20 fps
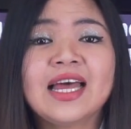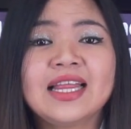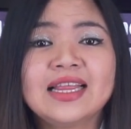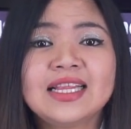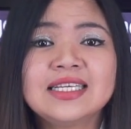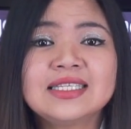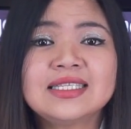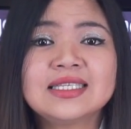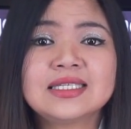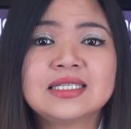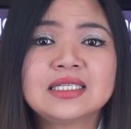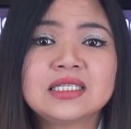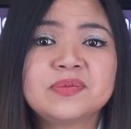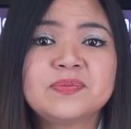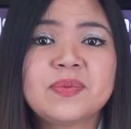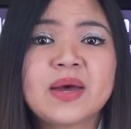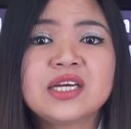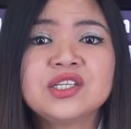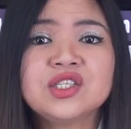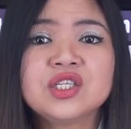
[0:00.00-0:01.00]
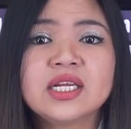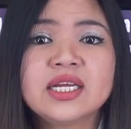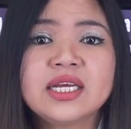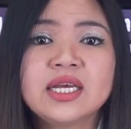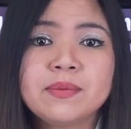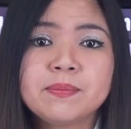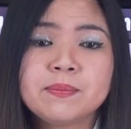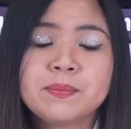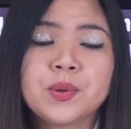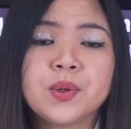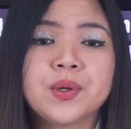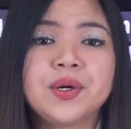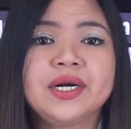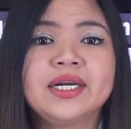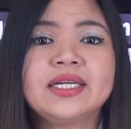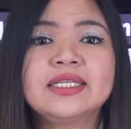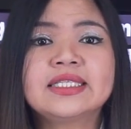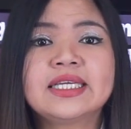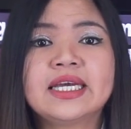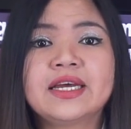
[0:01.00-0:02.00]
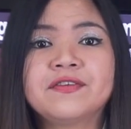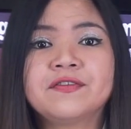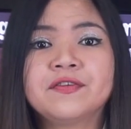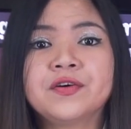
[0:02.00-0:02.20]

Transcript: This is especially important